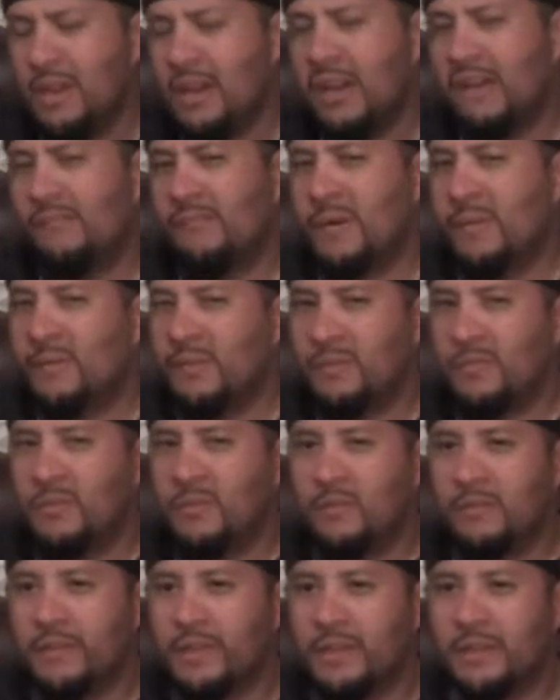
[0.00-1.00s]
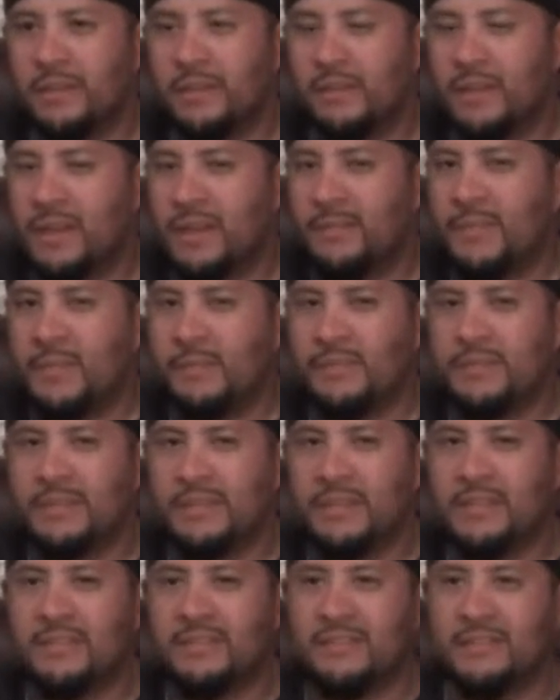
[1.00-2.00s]
I remember the movie, and a lot of people
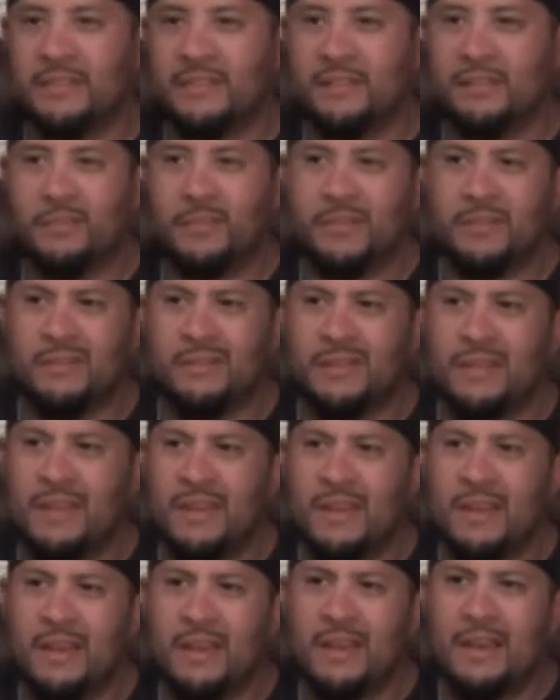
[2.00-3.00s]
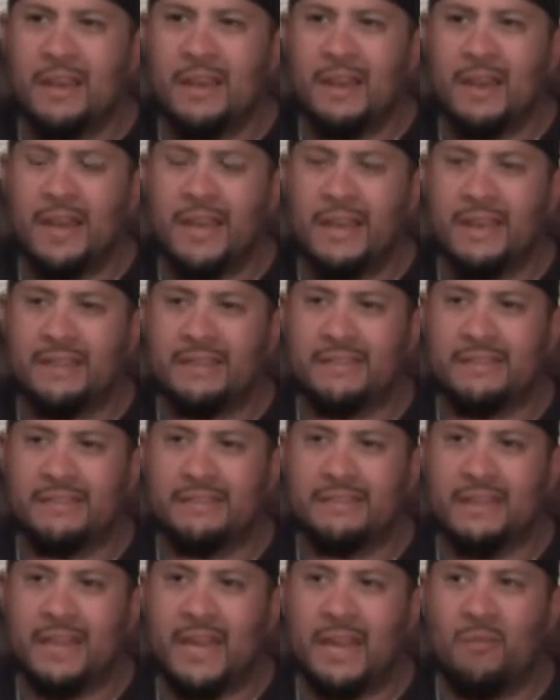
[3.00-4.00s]
said it sucked, but I
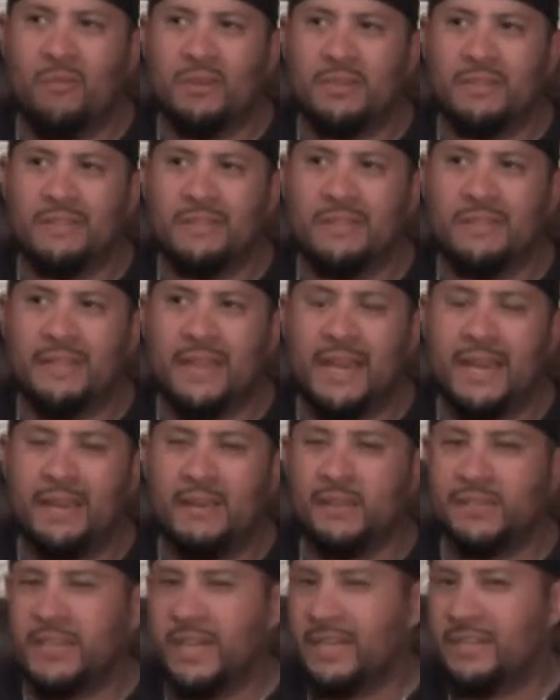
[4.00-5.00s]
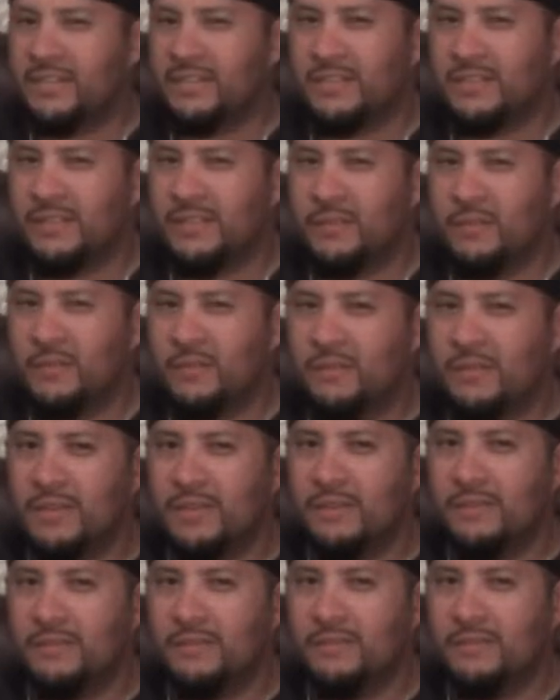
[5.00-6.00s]
guess I wasn't that attached to the
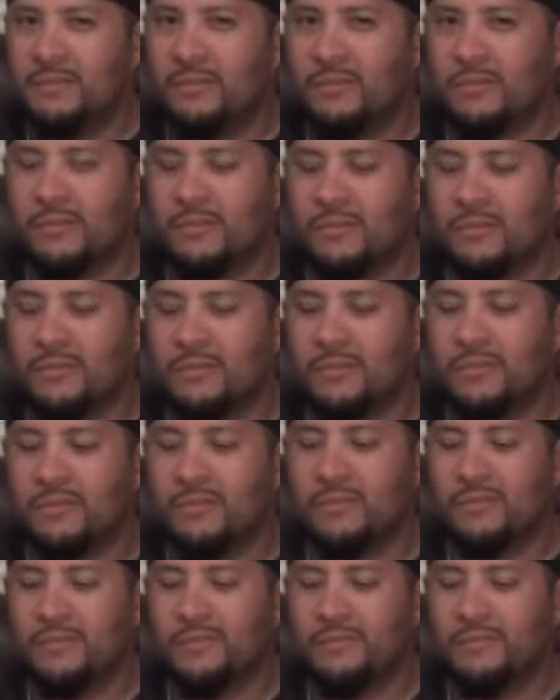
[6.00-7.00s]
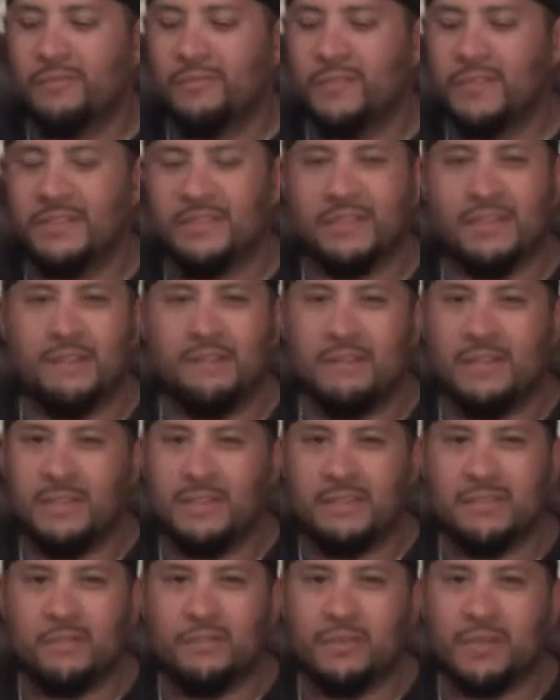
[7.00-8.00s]
movie or the
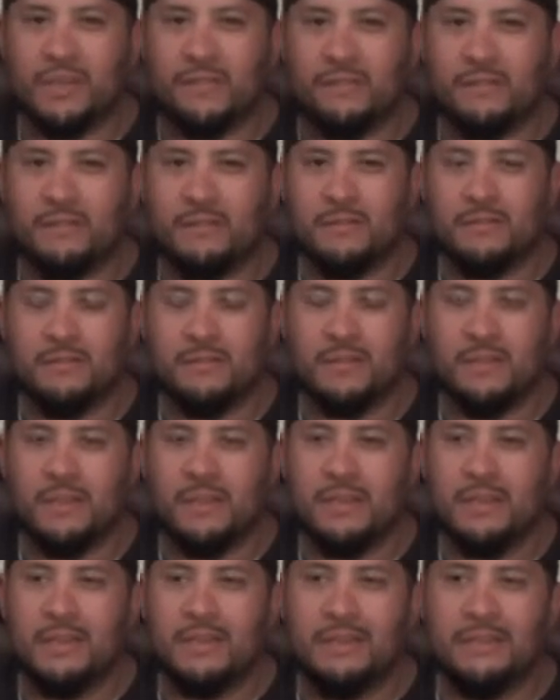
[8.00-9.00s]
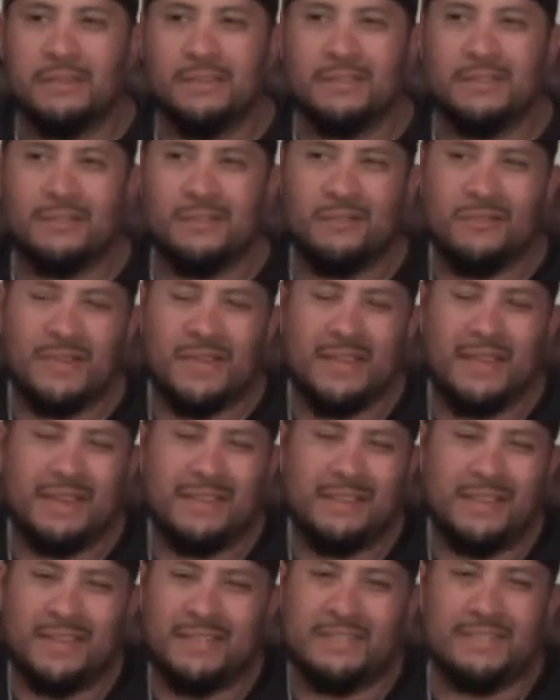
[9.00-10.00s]
series or whatever, so
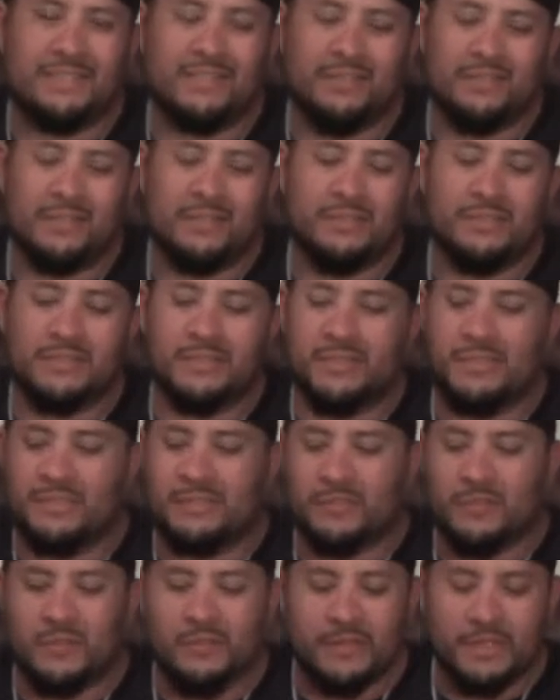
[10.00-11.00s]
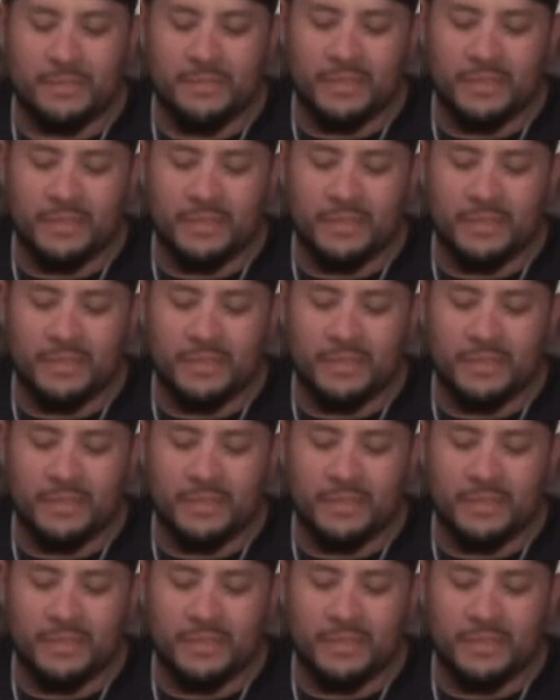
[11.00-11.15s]
I just thought it was a decent movie.